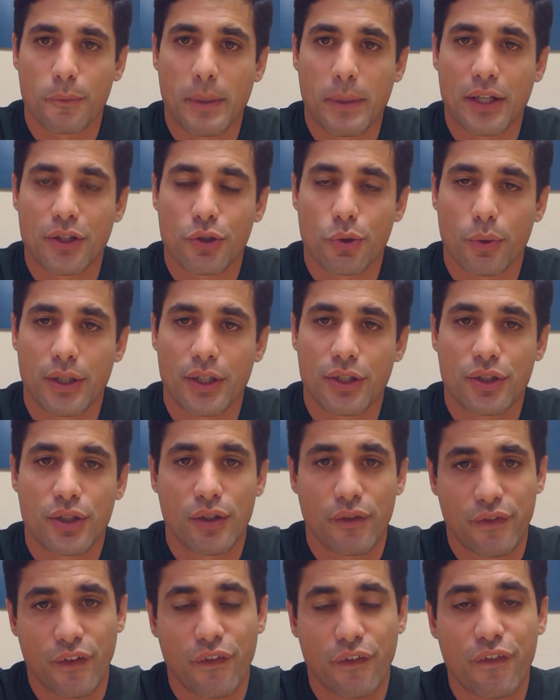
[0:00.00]
dispensaries
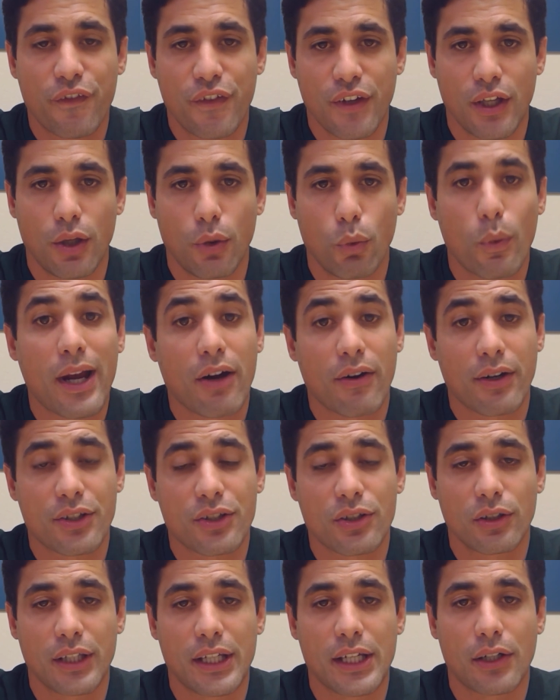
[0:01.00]
to fulfill where
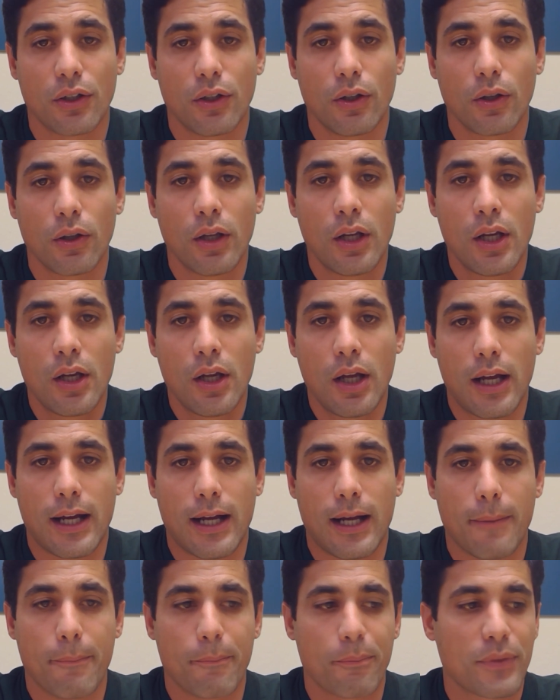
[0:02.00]
it's legal
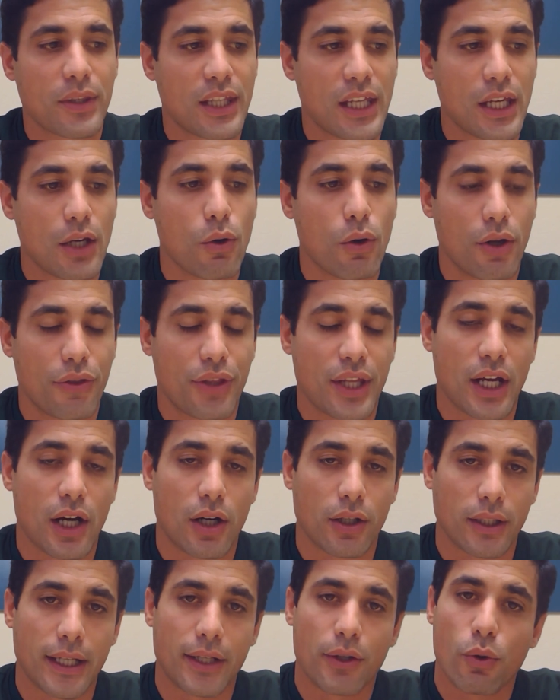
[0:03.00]
um, the the
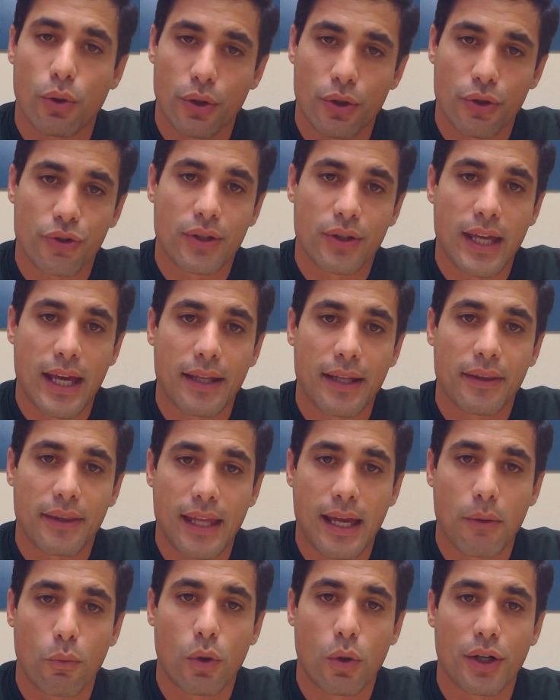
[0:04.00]
online orders that
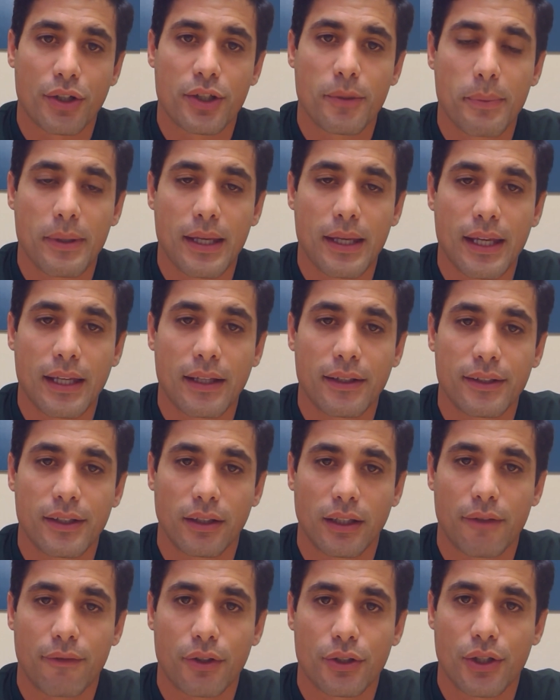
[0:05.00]
that want to be
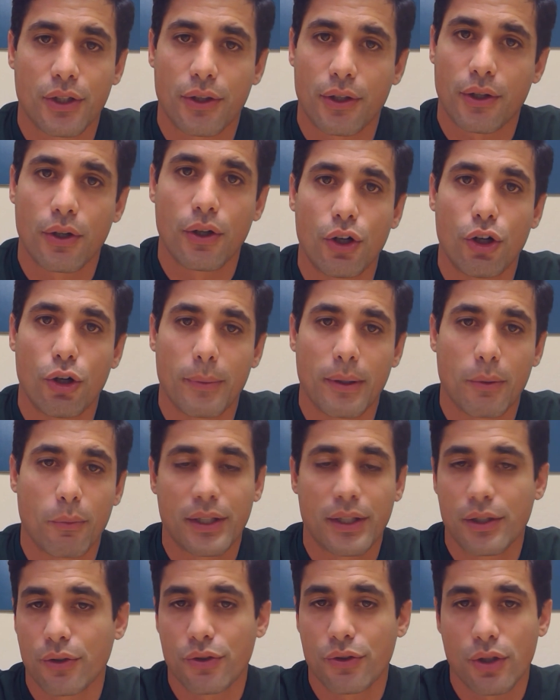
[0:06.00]
delivered to home, and
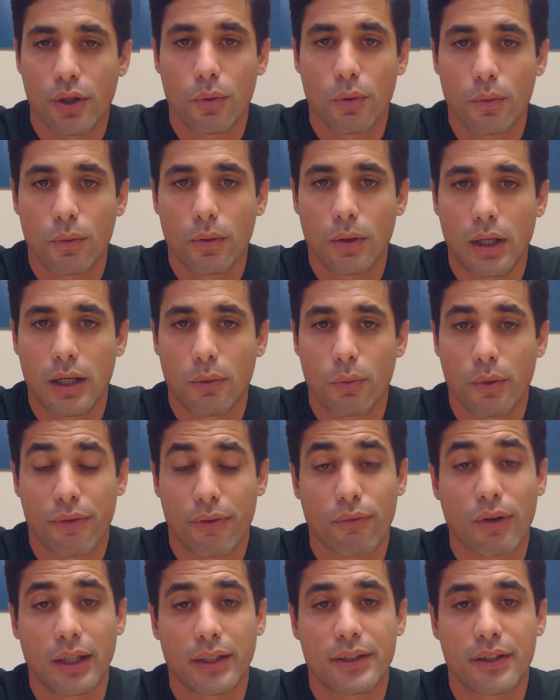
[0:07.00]
we do so uh,
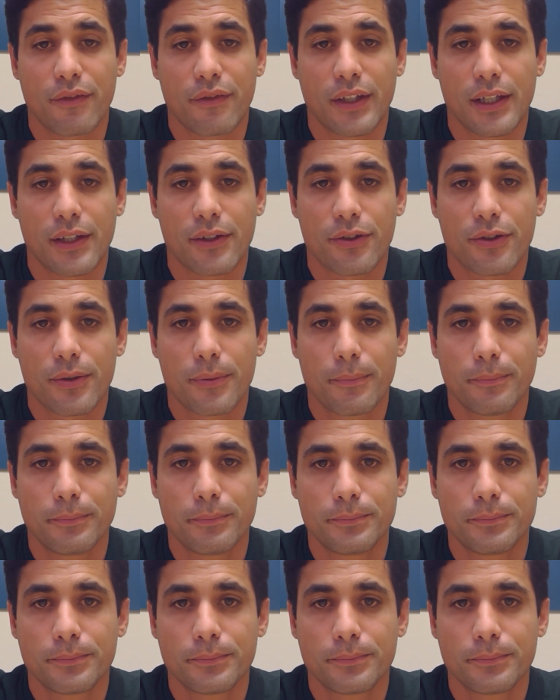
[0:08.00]
with relative ease.